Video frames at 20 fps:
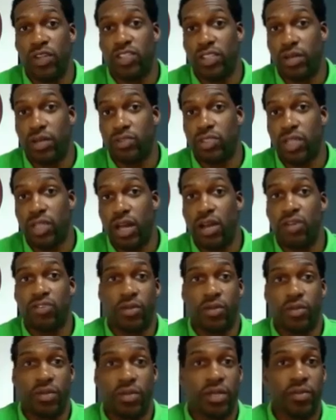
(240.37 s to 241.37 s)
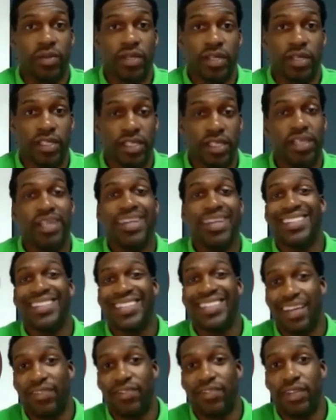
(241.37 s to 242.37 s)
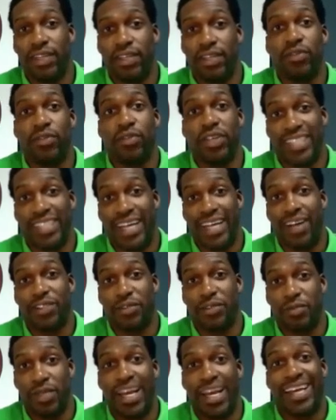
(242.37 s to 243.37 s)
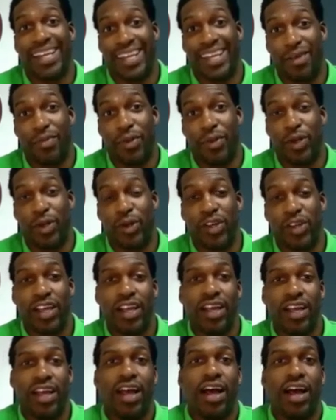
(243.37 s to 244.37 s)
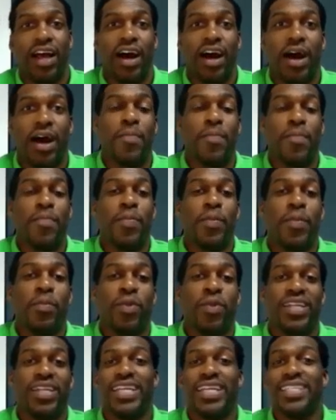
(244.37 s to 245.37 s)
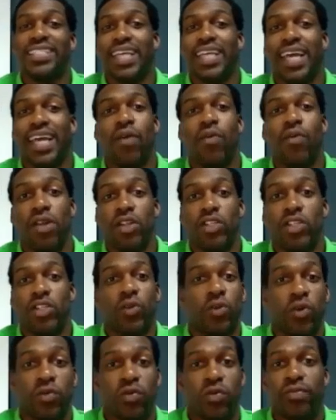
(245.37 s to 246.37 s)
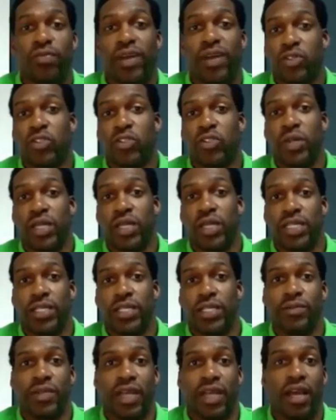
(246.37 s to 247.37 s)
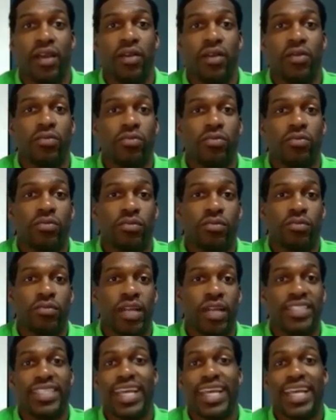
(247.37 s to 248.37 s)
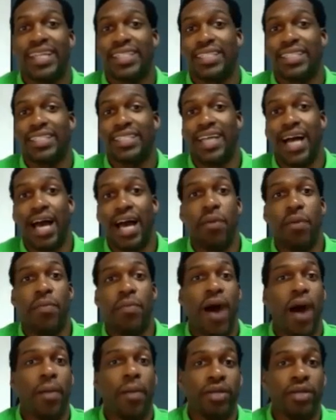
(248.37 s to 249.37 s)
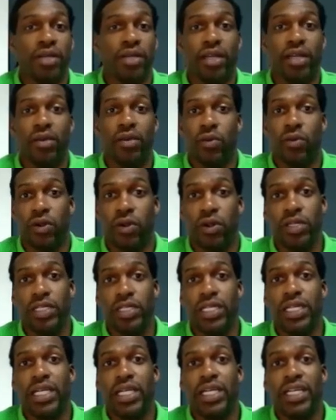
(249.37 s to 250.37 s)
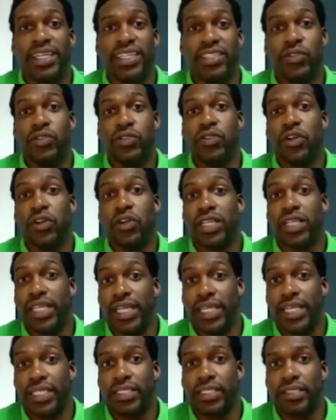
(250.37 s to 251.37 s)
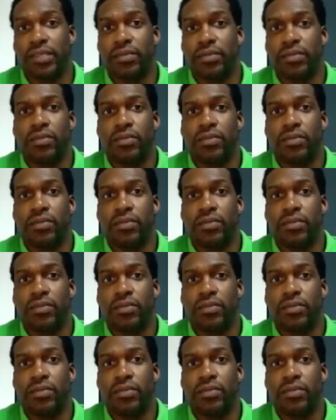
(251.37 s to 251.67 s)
the jump shot or dribbling ability, definitely reach out to me. I can help you. But let's say I wanted to improve my searchability, and let's say at the time a popular keyword is New York Knicks.